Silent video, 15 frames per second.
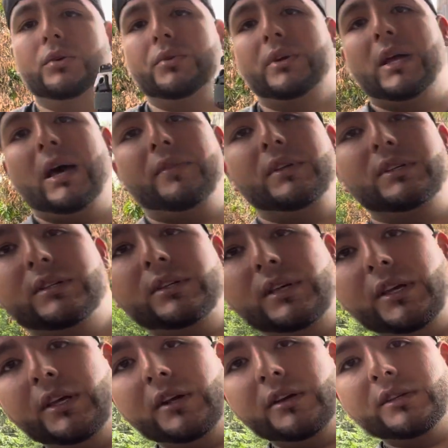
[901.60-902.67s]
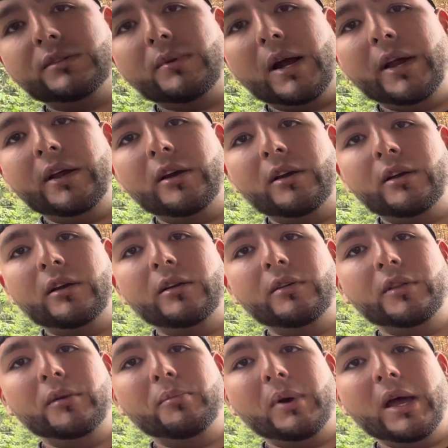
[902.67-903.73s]
you got these ears right here
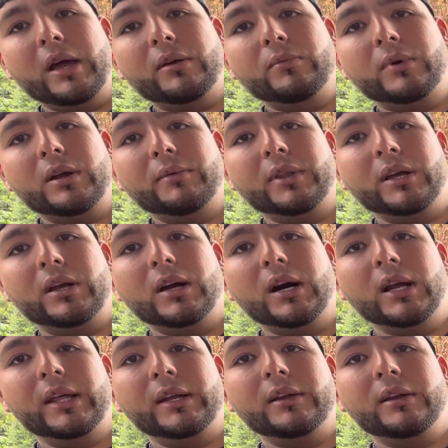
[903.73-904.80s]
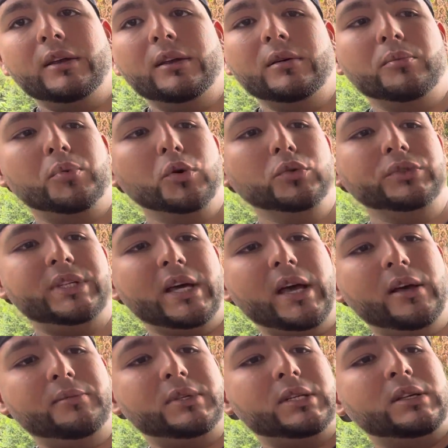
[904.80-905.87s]
on the back, whatever they call it, pull
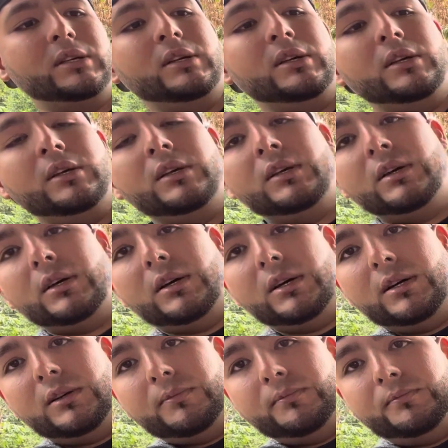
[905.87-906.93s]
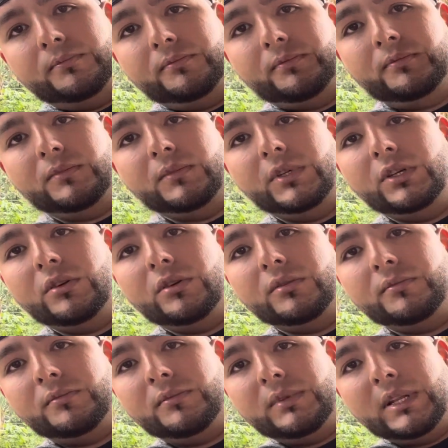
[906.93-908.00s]
tabs. You know,
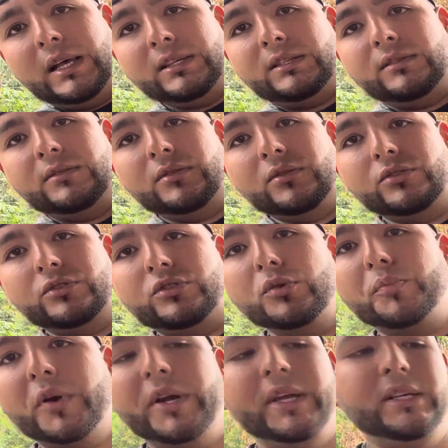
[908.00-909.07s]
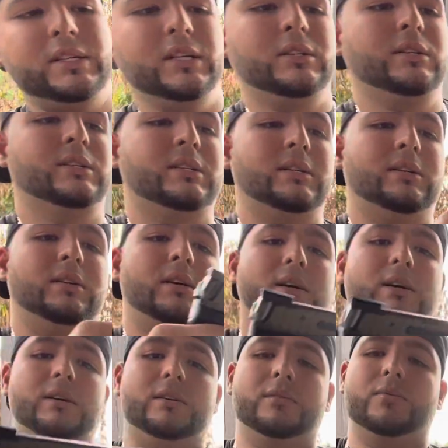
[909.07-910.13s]
that's super easy to
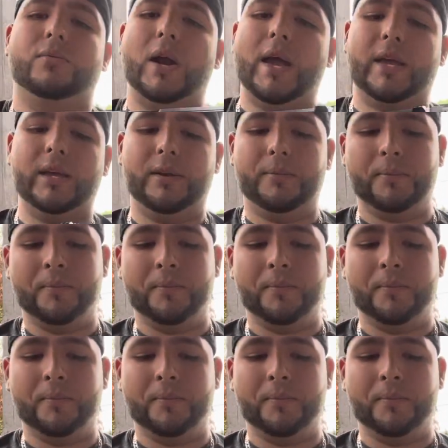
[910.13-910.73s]
rack it.